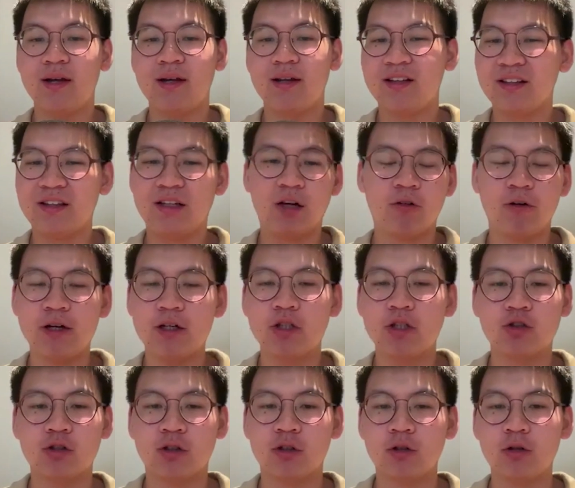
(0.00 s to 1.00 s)
the greatest
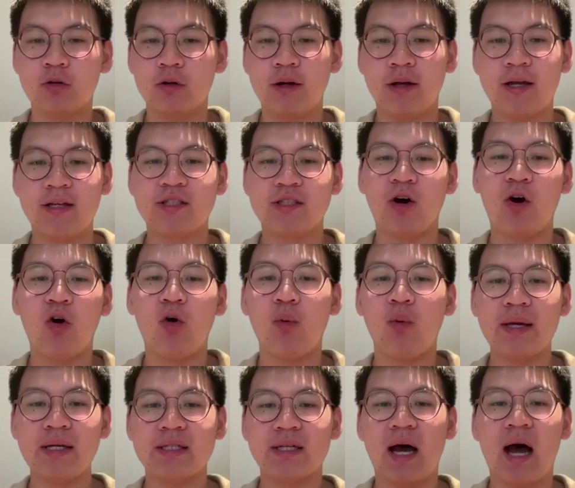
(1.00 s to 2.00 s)
struggle is
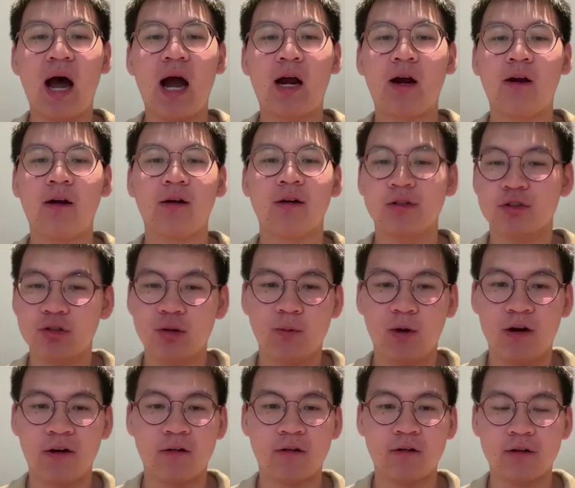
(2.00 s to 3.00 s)
always hiring a
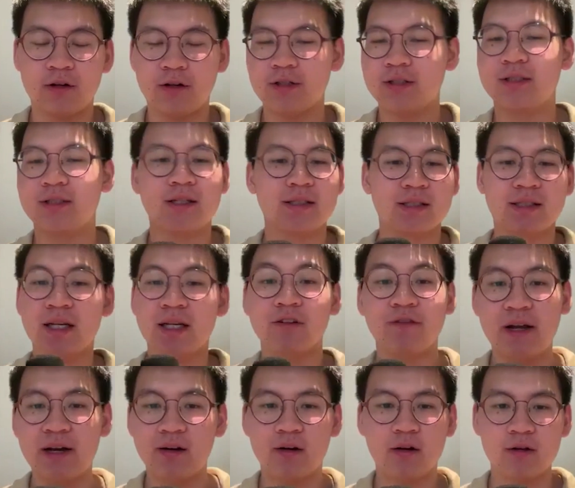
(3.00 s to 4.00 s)
scriptwriter because there's a ton of
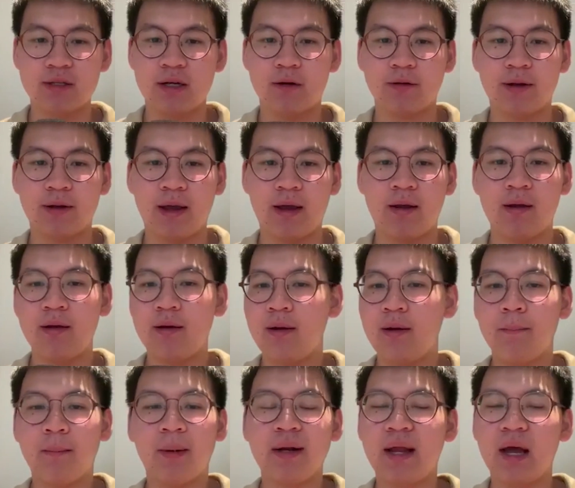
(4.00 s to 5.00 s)
editors out there,
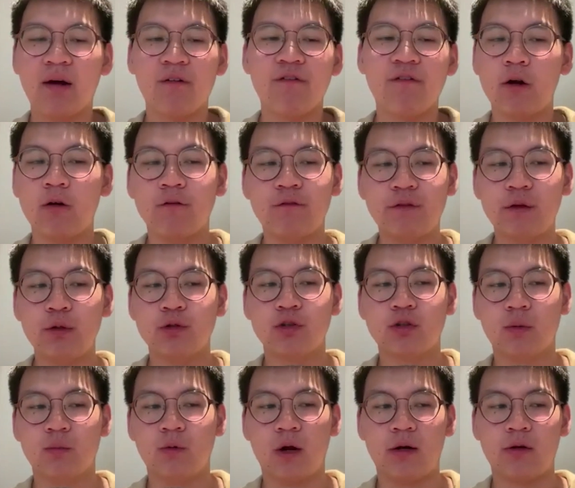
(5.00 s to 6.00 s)
but there are very few
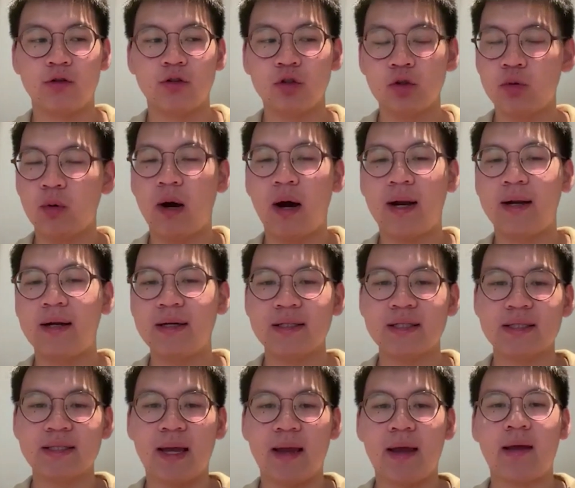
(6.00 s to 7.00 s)
scriptwriters who
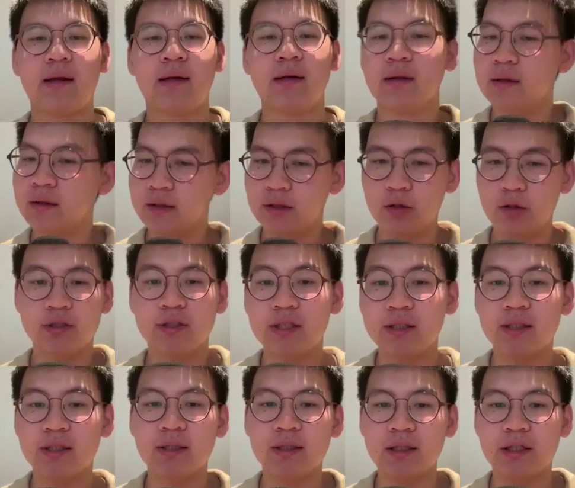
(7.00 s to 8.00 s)
understand,
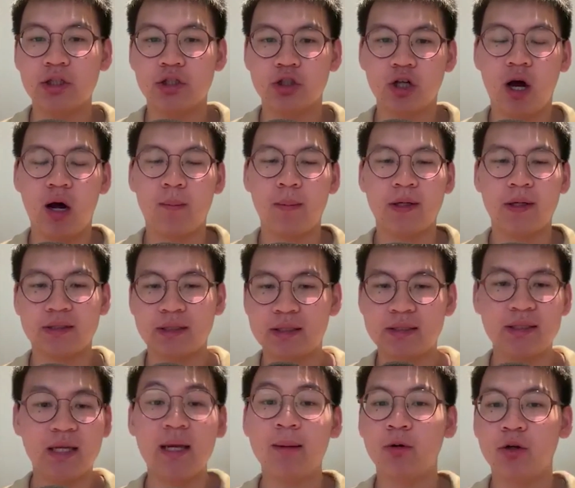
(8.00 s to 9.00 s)
certain niche topics and
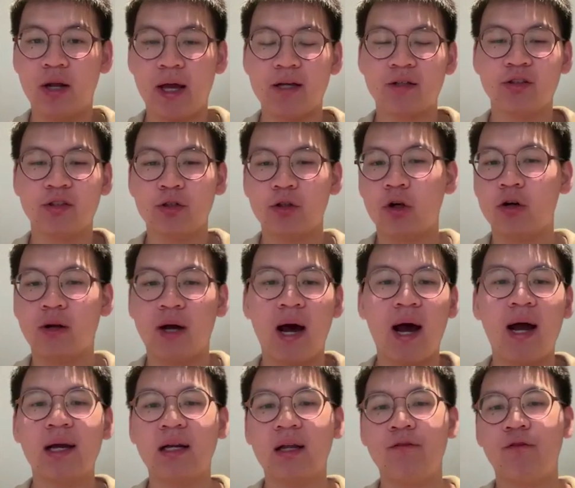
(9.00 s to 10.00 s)
is able to execute on a
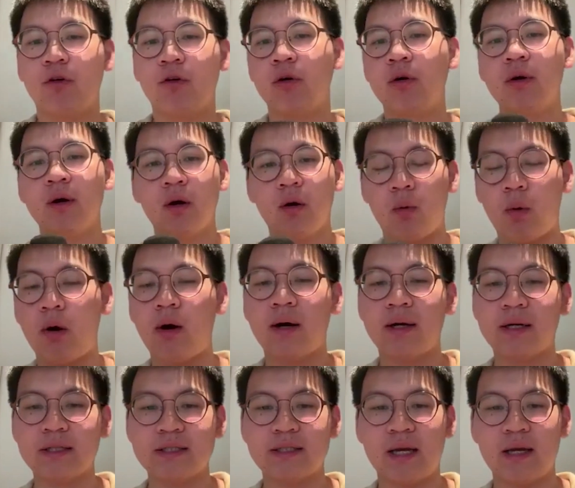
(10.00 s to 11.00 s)
high level while
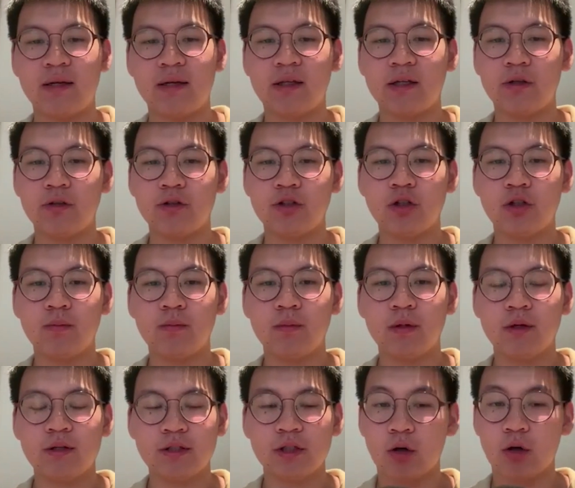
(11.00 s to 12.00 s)
understanding YouTube.
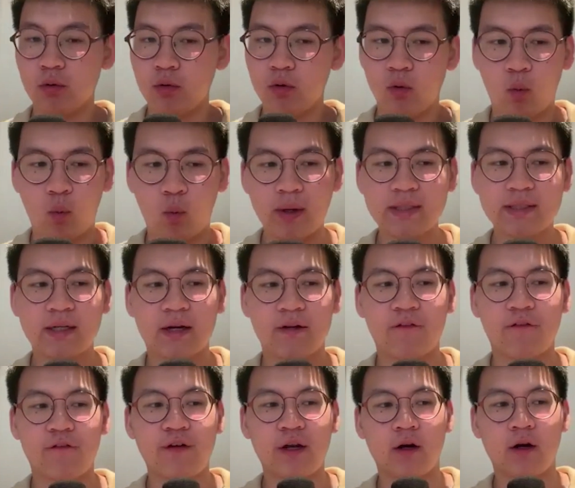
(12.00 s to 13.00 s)
So once I
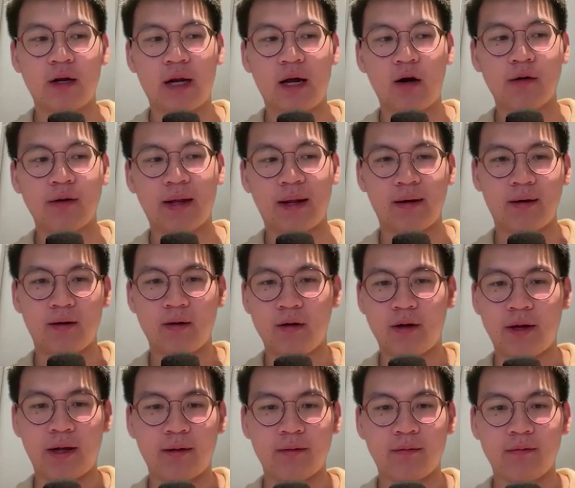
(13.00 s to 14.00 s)
figured out that,
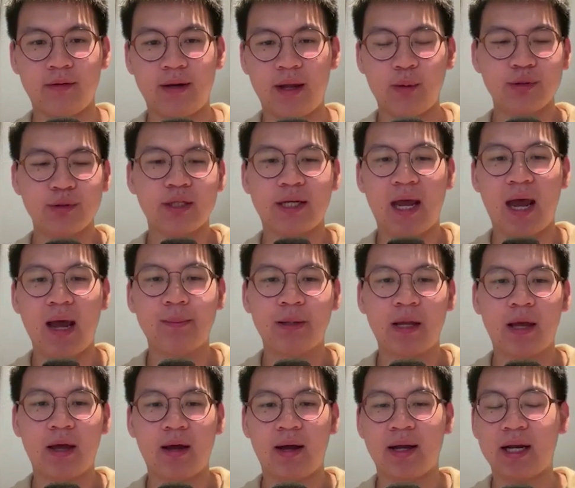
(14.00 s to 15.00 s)
okay, there was a gap
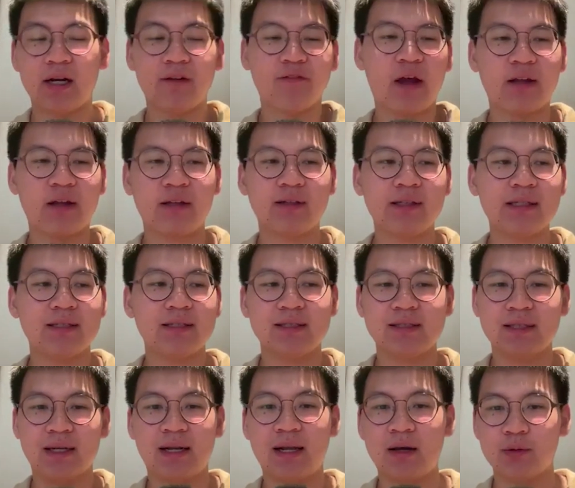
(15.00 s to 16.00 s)
there, I kind of had the thesis
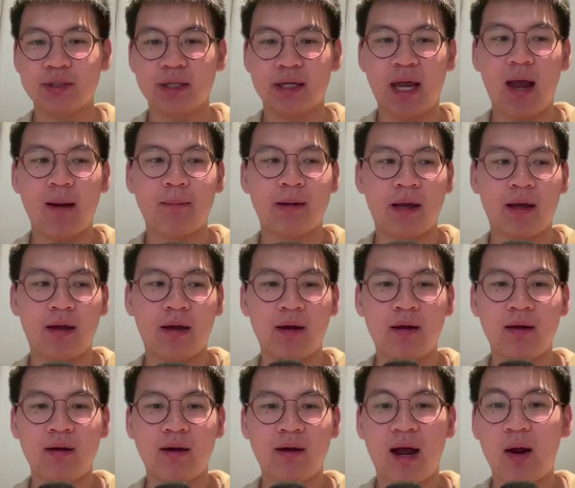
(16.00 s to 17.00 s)
that there was a gap there.
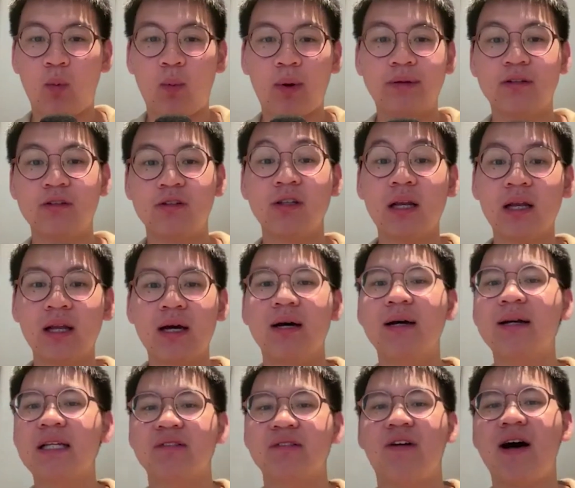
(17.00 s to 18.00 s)
I wanted to
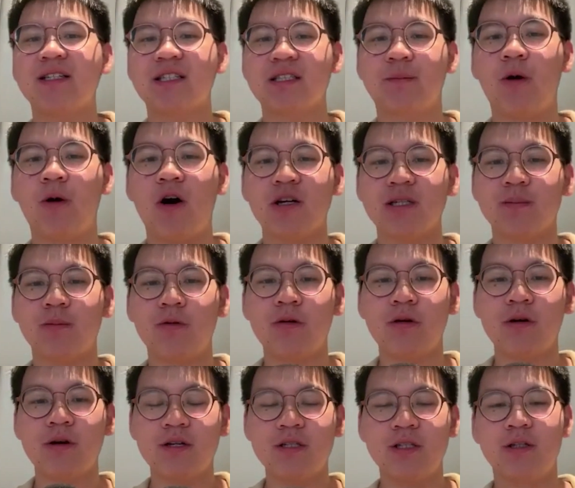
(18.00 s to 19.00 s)
learn as fast as
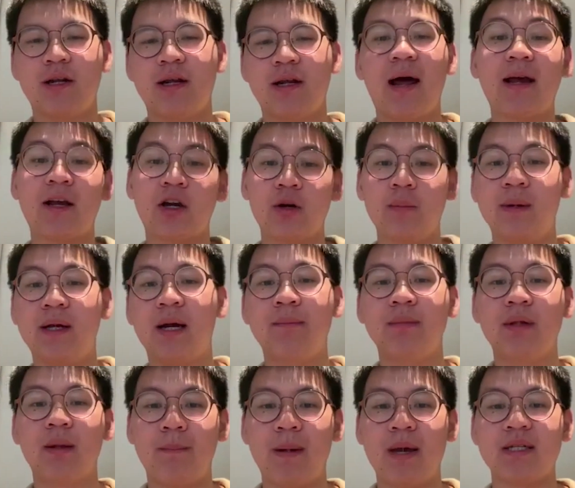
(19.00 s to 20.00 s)
possible so that I could become
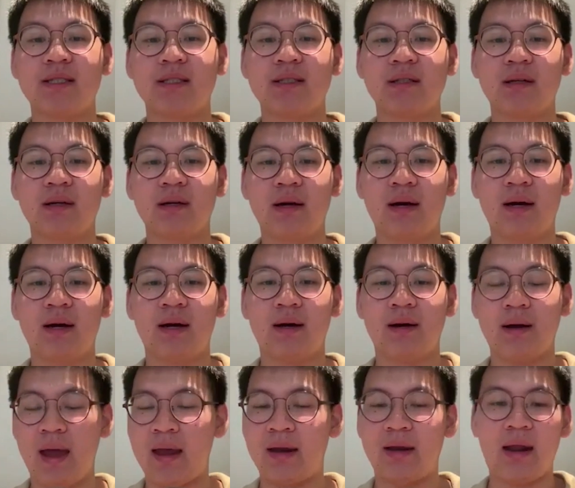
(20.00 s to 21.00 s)
the best
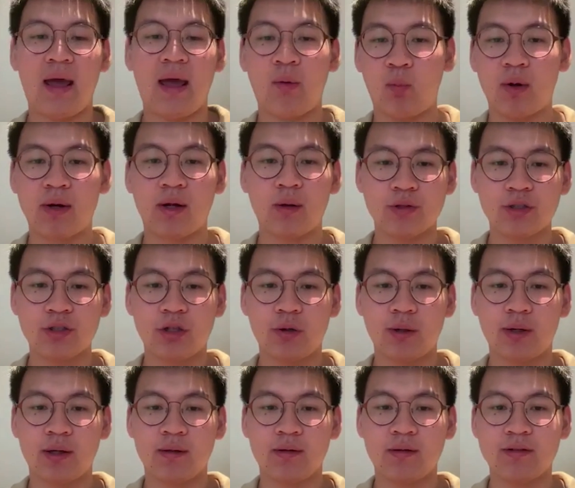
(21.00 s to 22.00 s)
at what I was
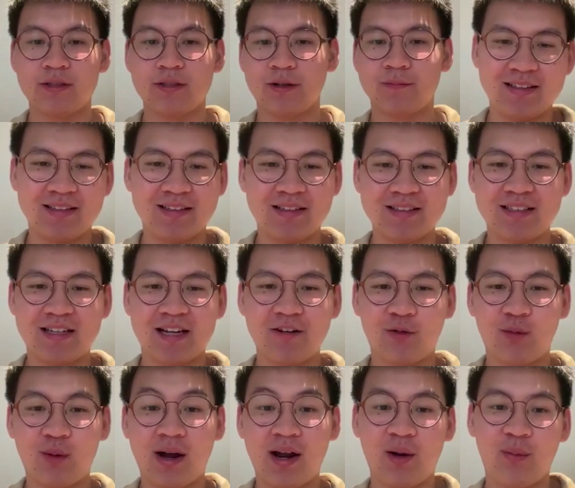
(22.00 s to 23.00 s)
doing. So that's kind
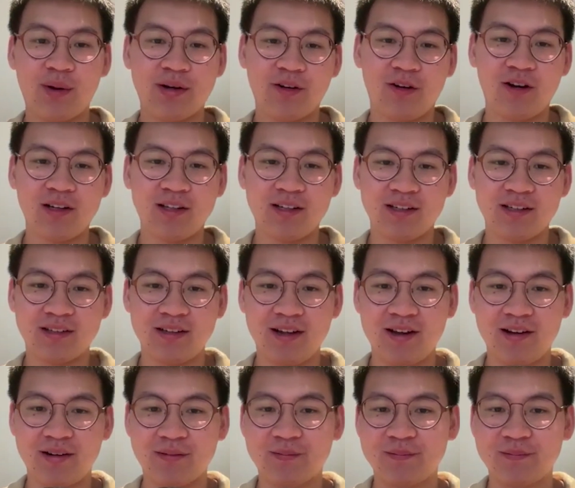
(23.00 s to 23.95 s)
of why I went all in. Yeah.